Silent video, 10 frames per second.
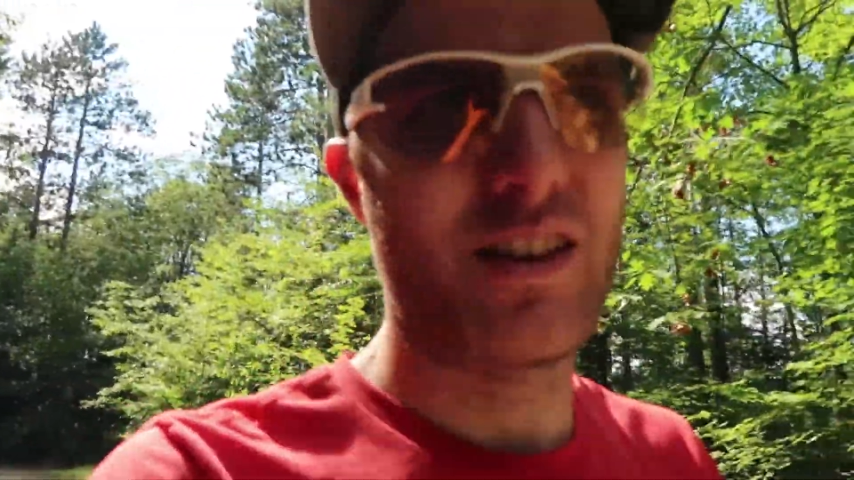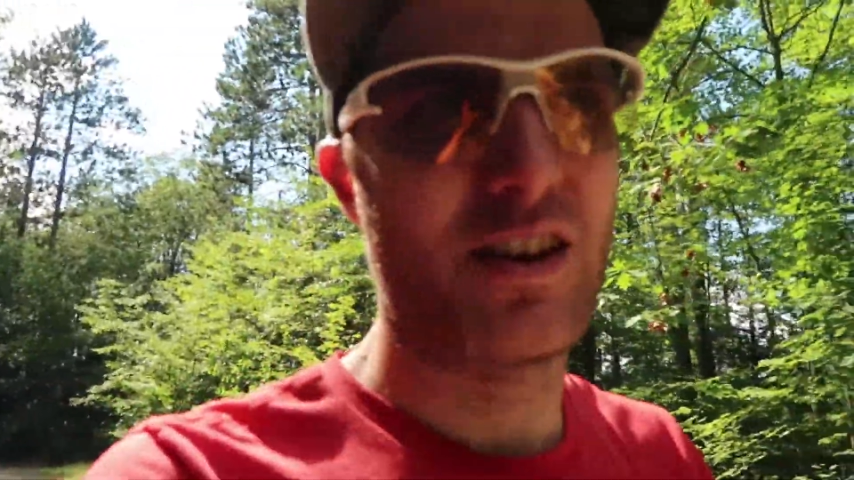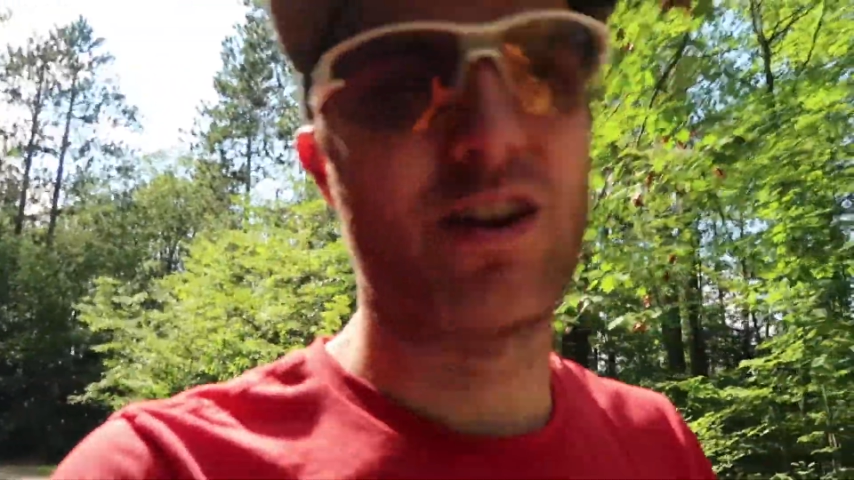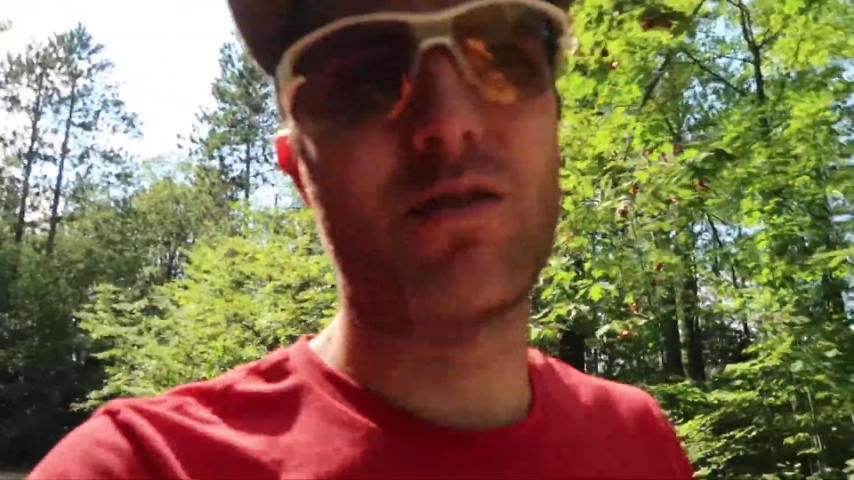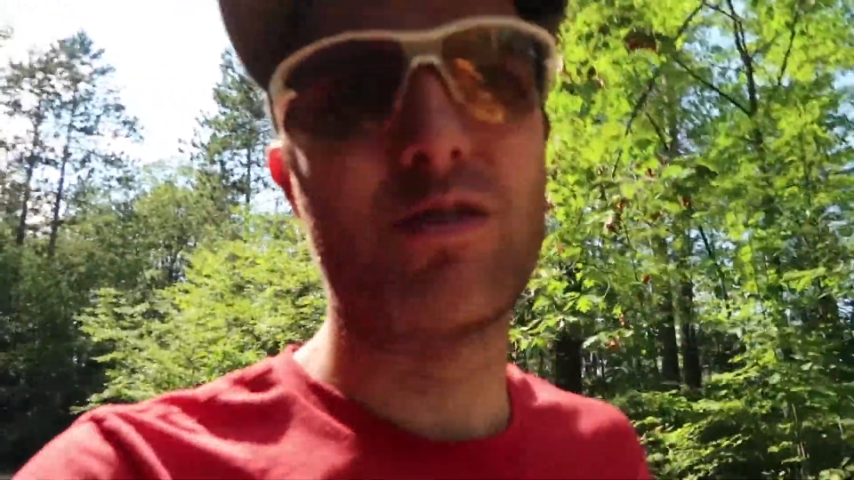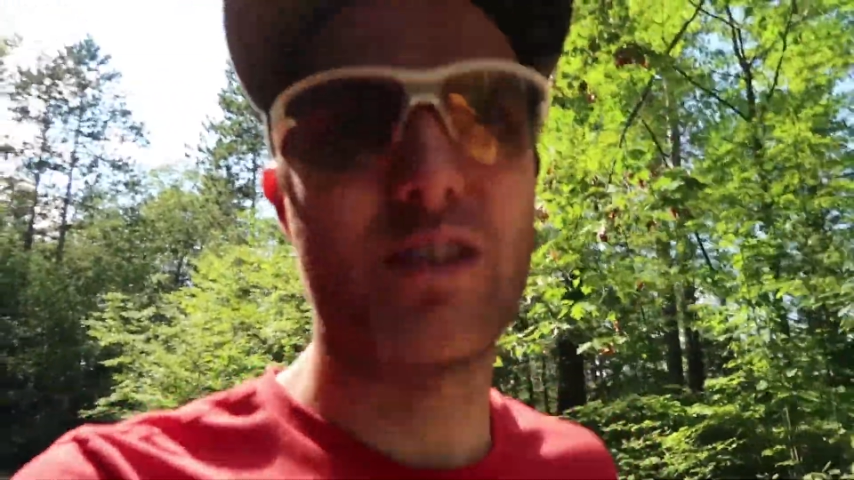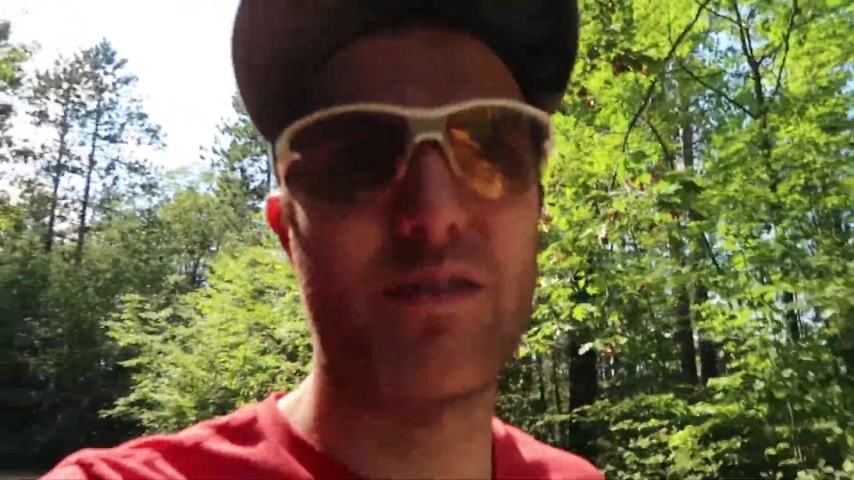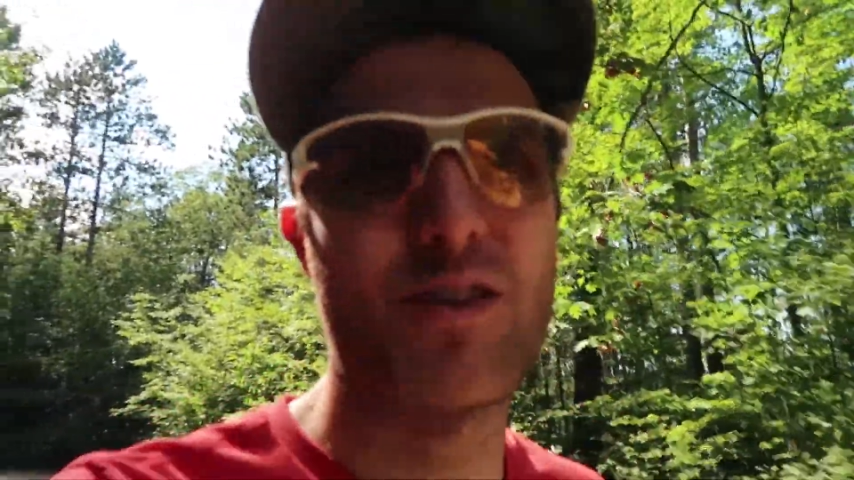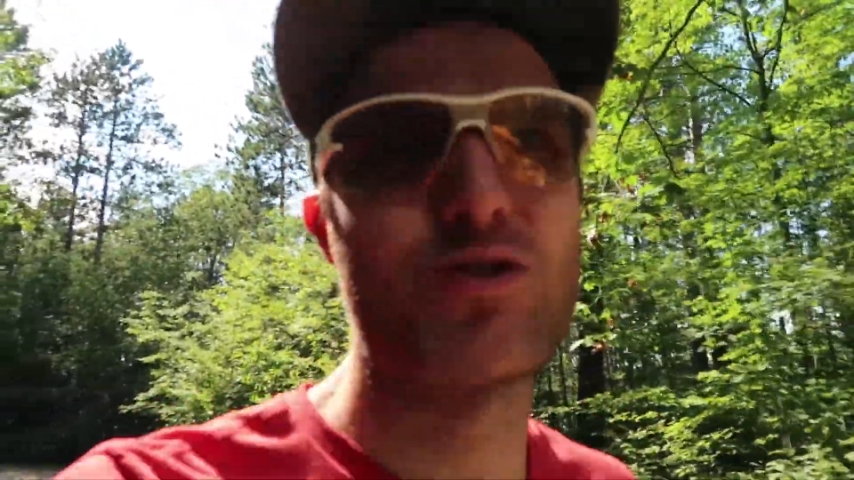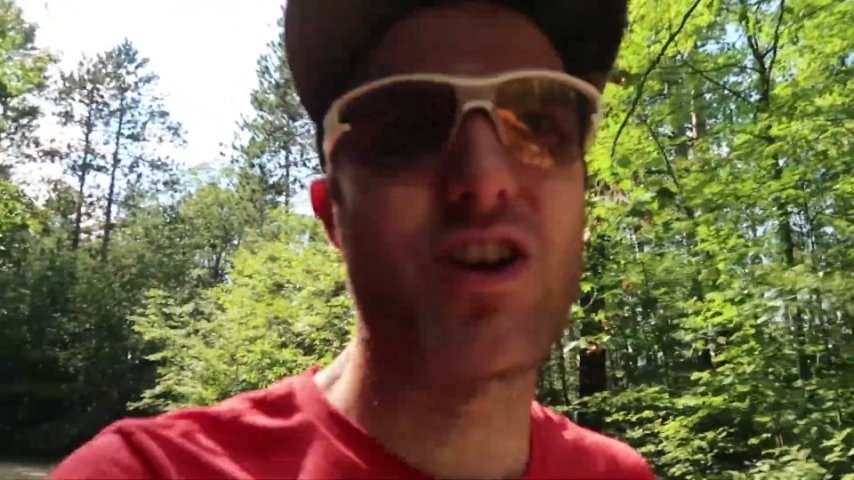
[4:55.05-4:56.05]
you know,
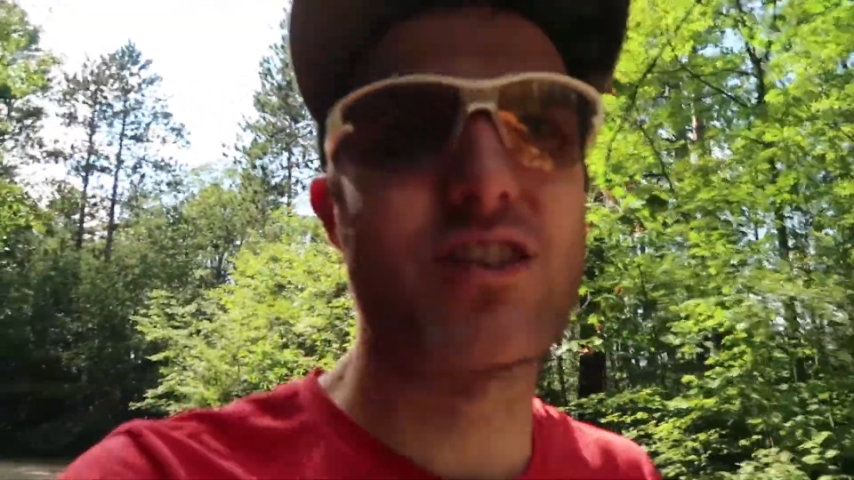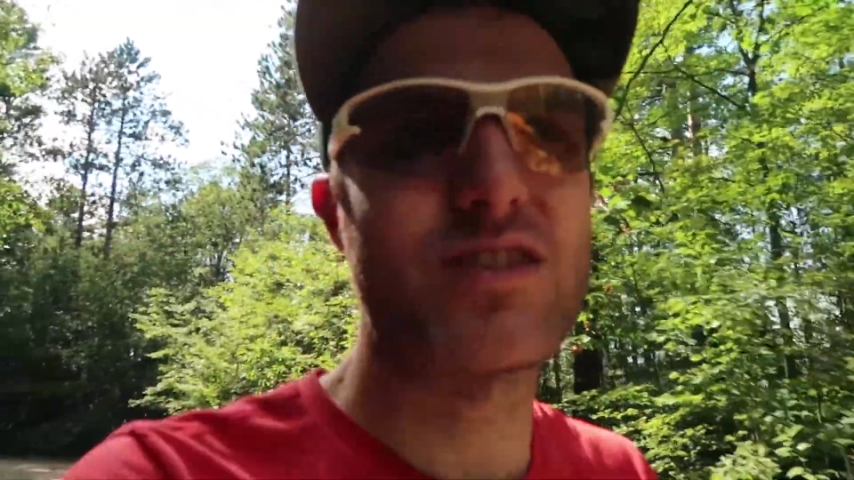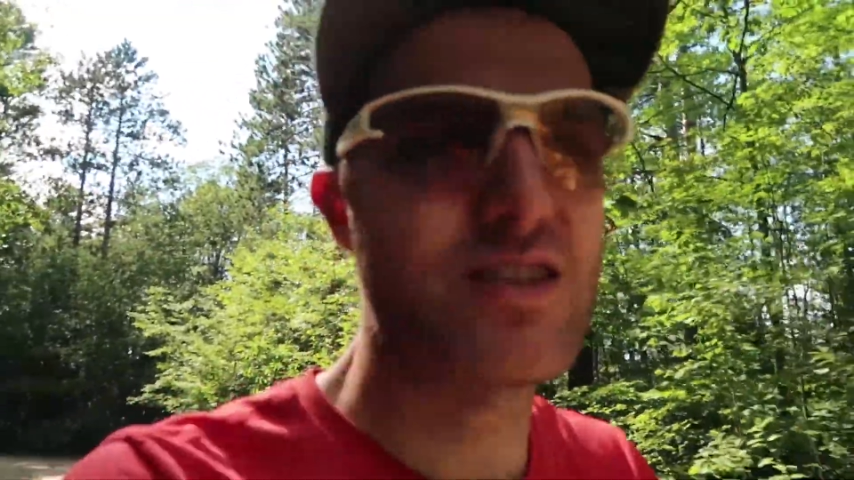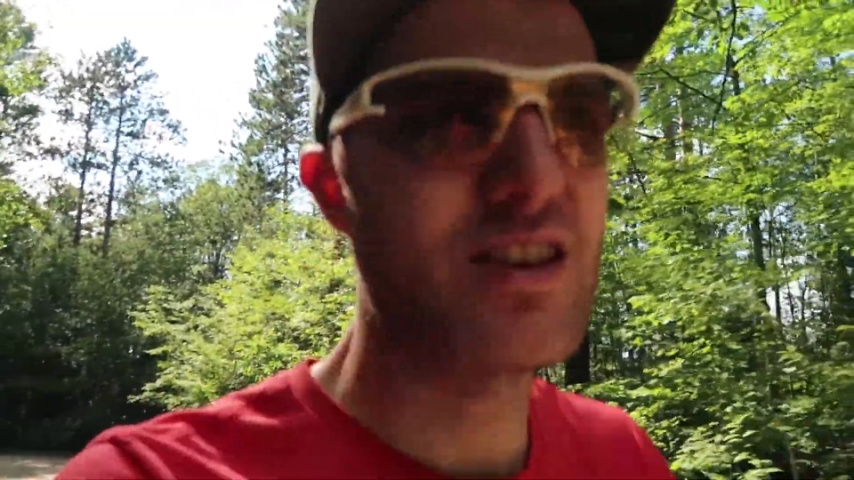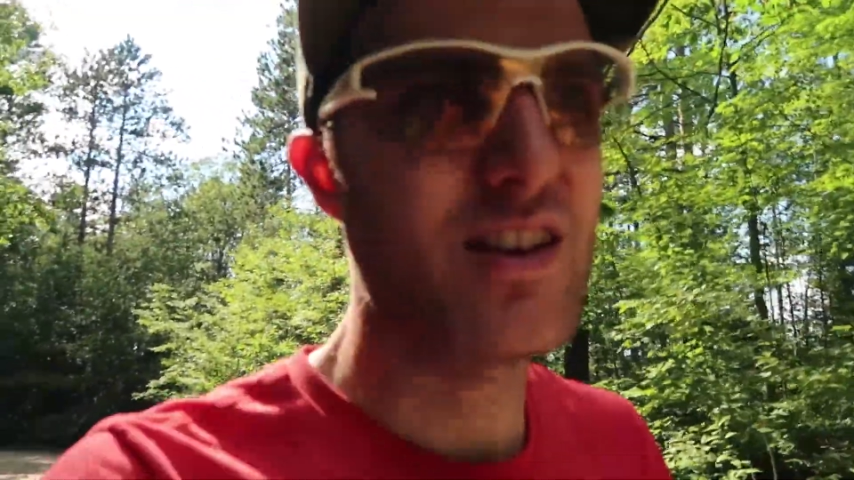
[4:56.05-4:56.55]
leave no trace.